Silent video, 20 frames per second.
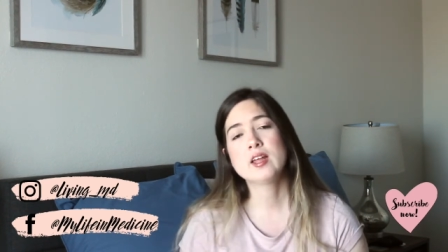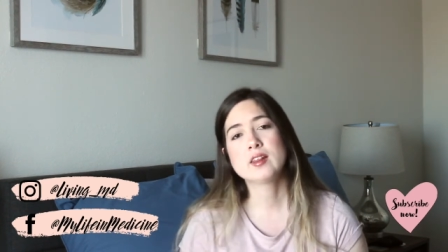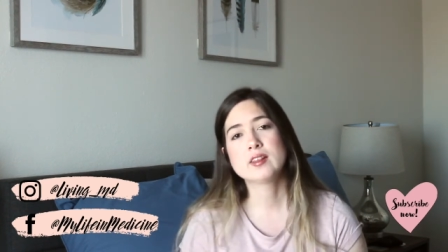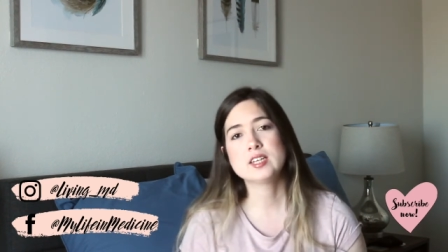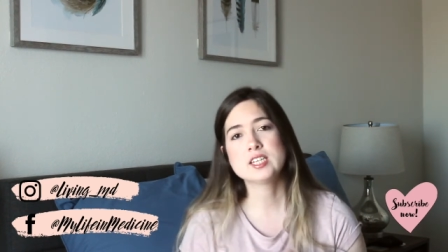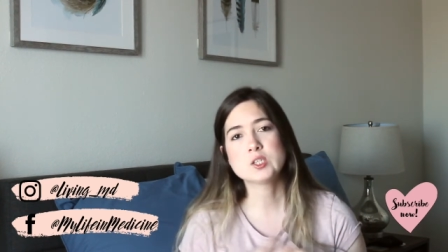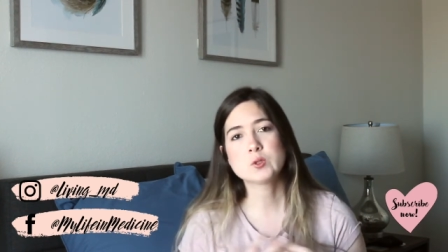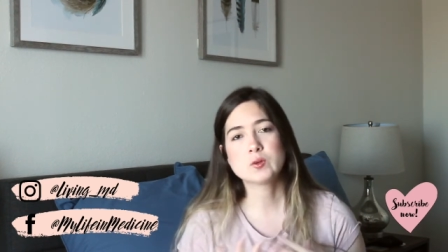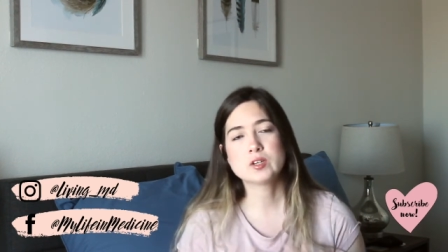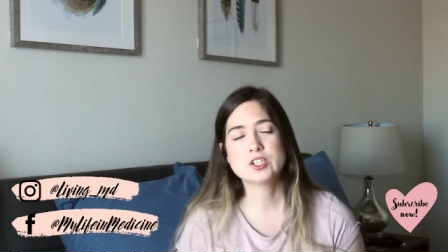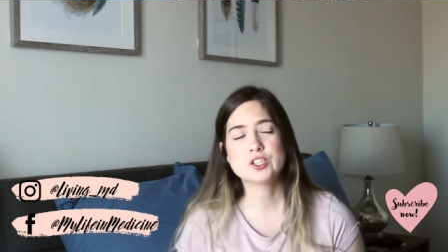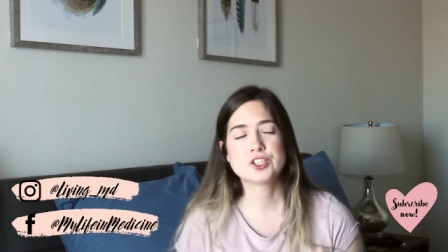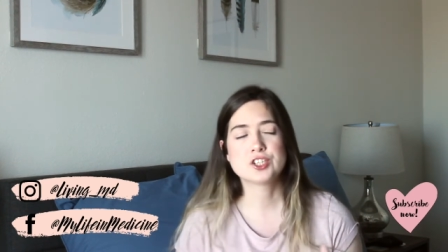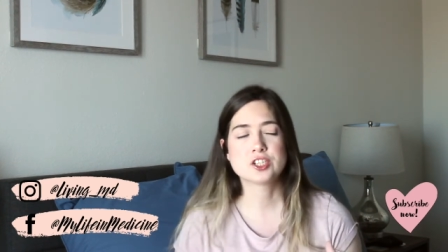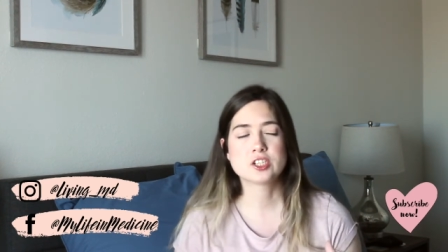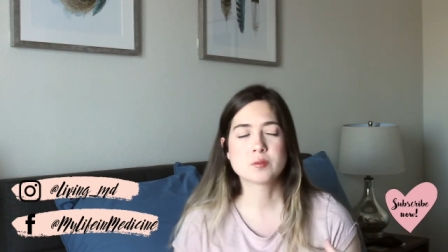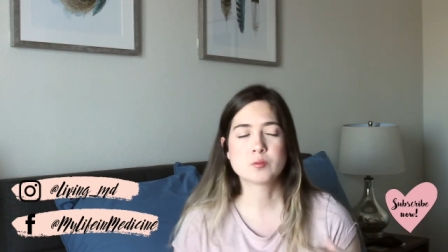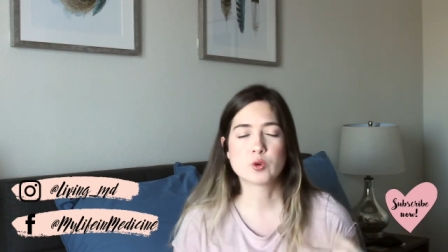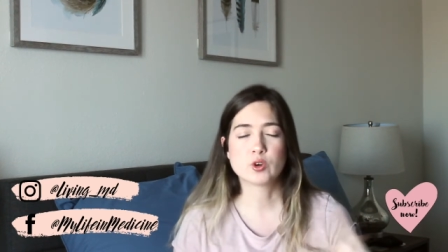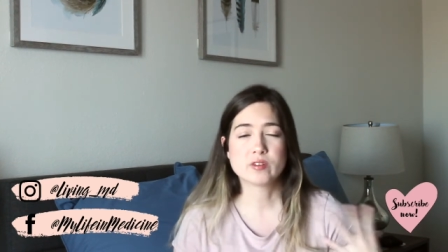This one is
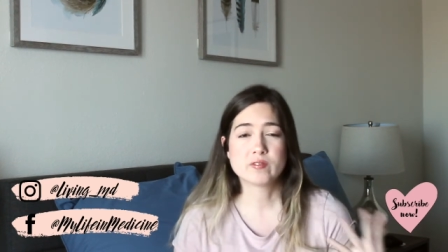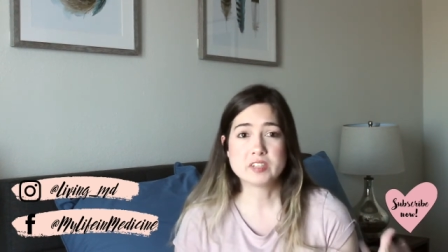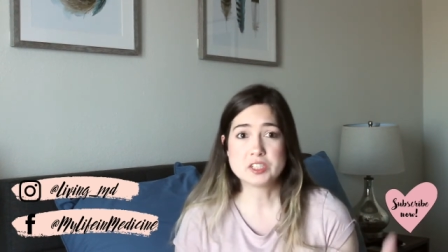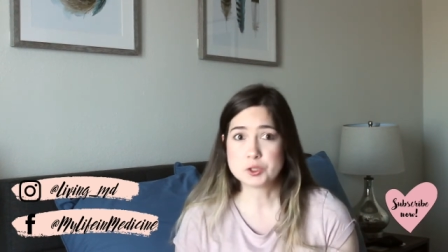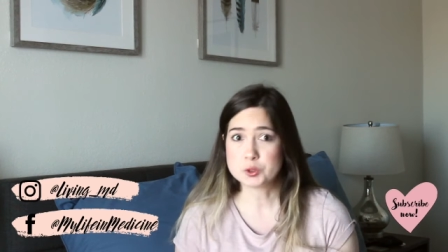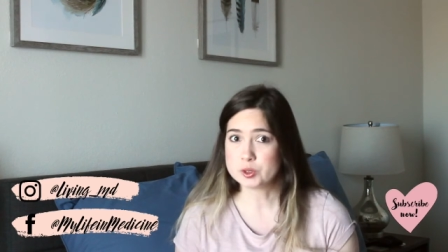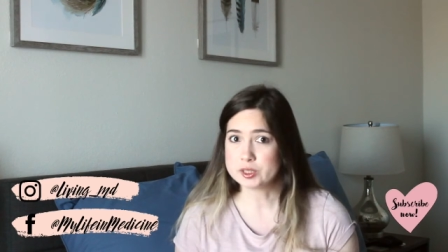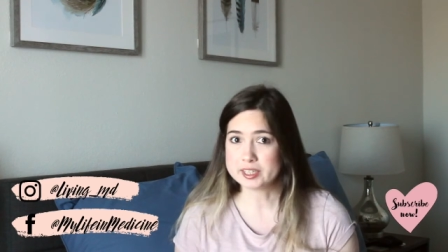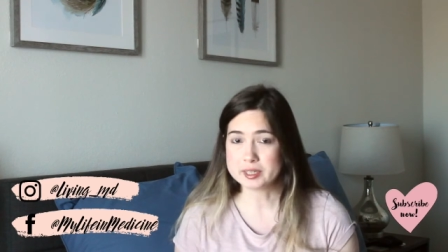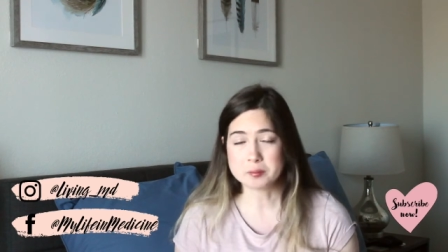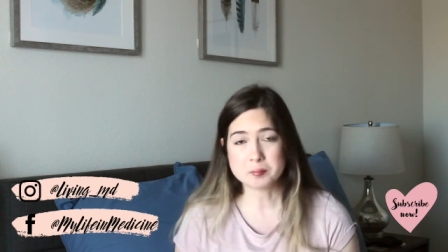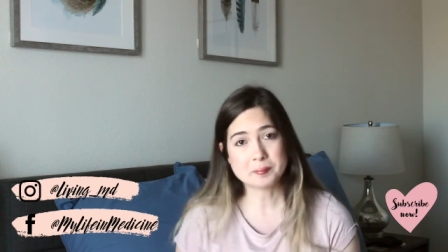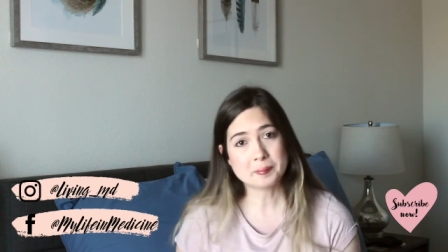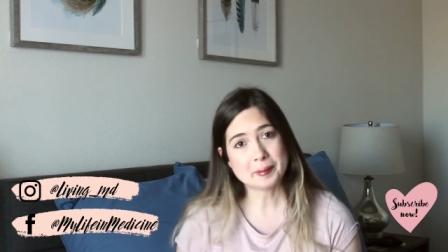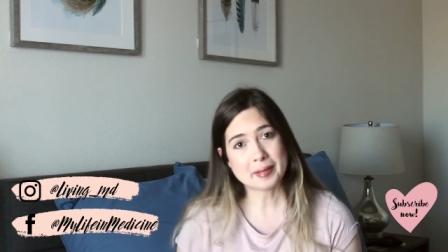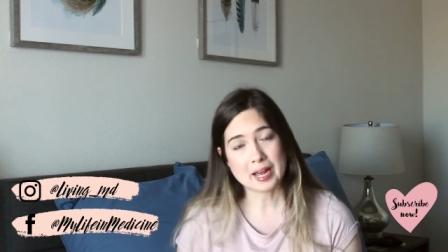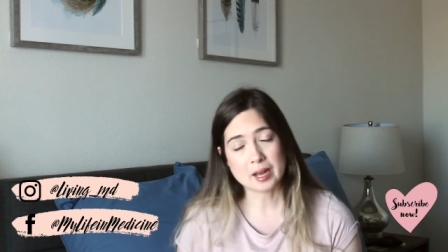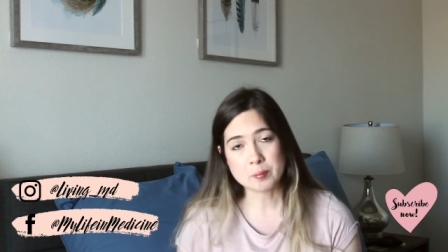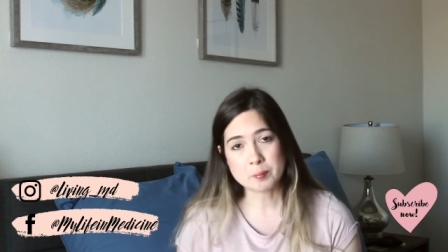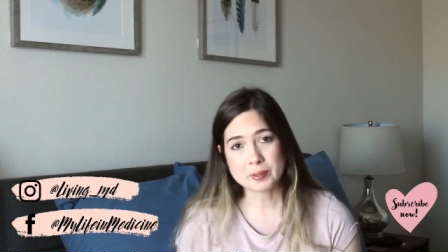just more visually
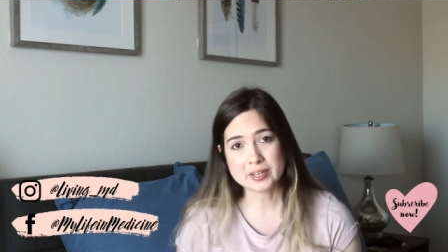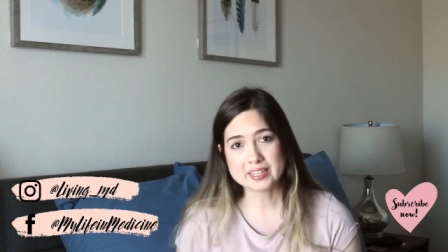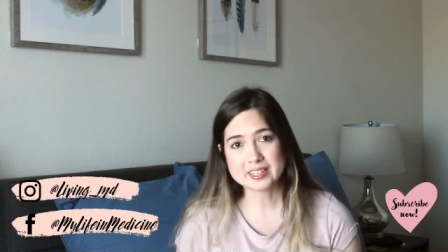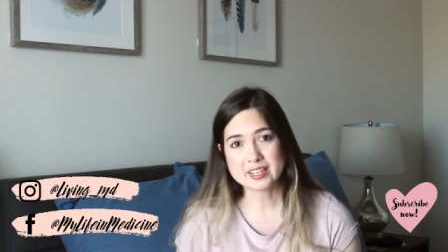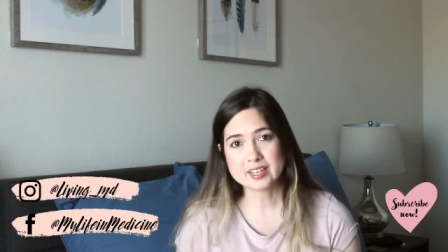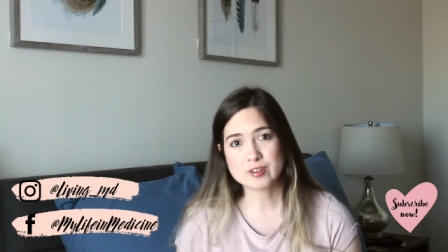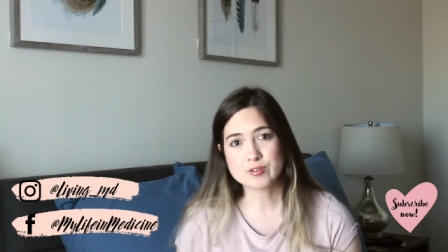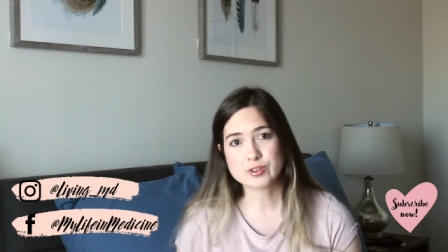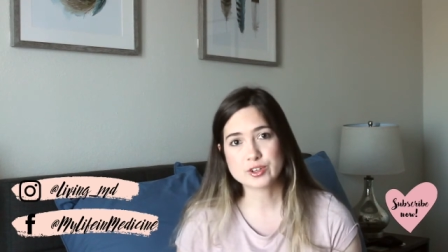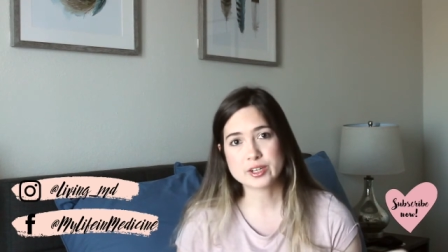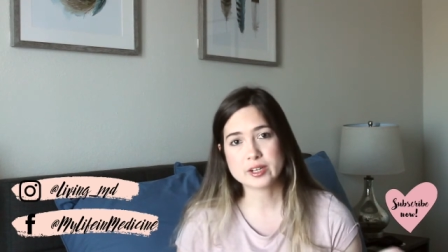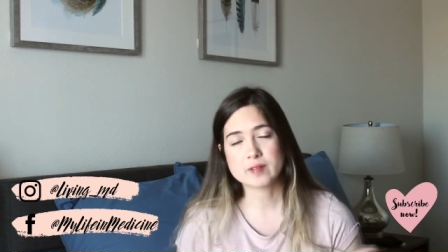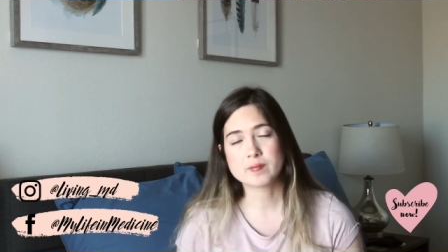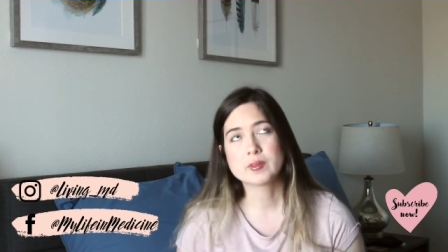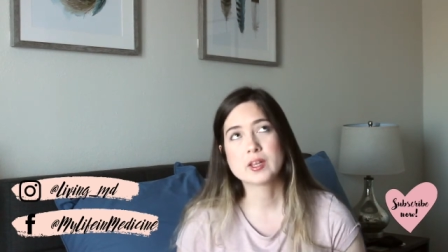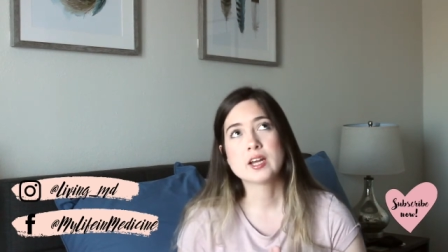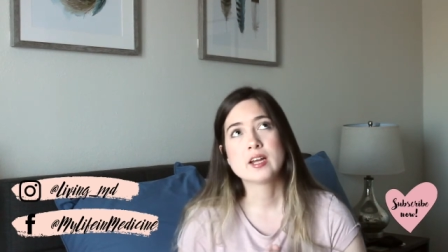appealing for you.